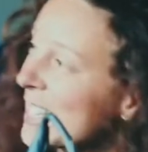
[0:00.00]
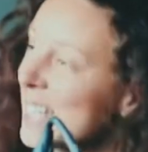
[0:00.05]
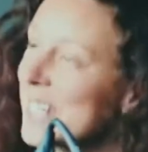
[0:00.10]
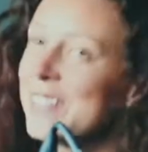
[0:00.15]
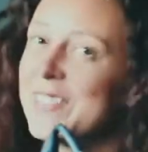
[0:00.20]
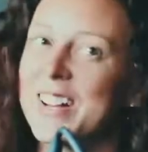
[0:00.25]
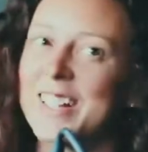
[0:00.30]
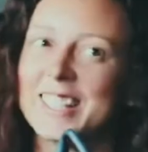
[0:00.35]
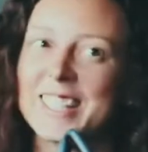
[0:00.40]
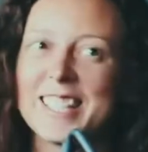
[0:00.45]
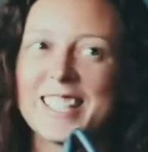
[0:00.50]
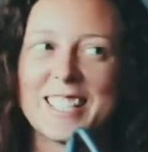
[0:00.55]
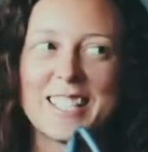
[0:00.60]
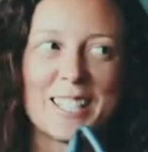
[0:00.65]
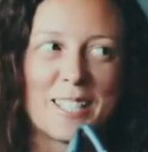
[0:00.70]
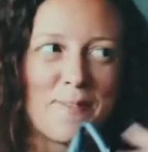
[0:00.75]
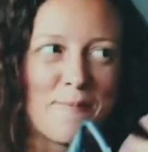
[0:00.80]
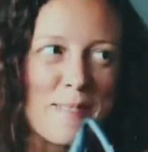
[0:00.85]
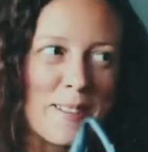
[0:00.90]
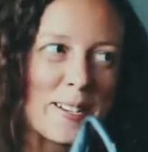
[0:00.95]
about this
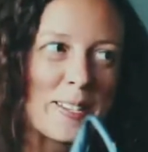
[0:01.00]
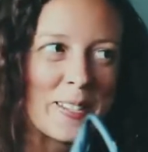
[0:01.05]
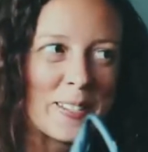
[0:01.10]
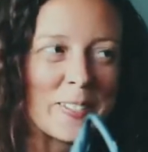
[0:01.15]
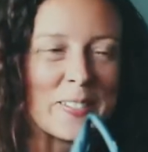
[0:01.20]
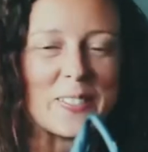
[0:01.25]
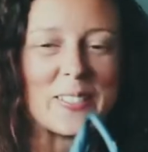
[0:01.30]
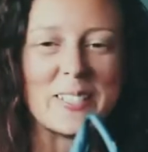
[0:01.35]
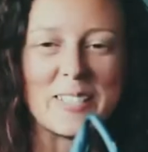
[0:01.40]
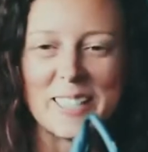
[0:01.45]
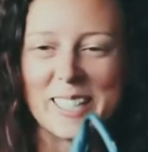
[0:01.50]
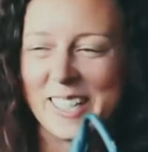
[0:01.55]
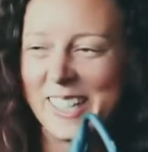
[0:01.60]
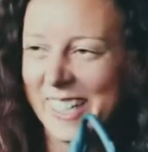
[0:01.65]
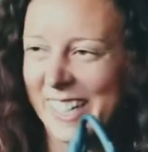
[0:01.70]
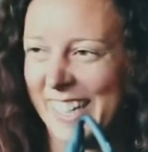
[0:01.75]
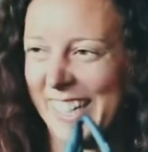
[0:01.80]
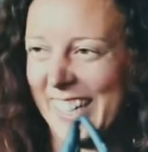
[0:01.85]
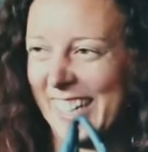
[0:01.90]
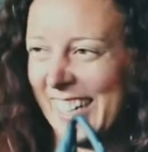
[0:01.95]
as a middle
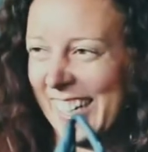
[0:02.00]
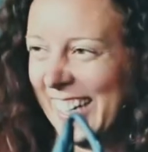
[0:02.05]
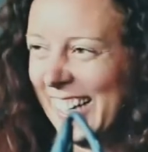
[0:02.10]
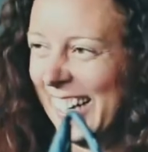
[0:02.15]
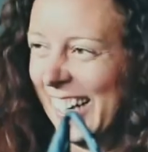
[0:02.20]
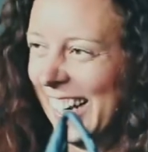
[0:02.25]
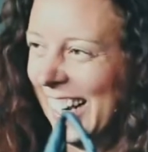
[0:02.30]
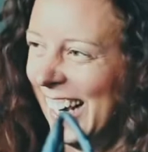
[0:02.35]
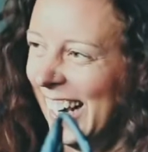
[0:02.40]
schooler.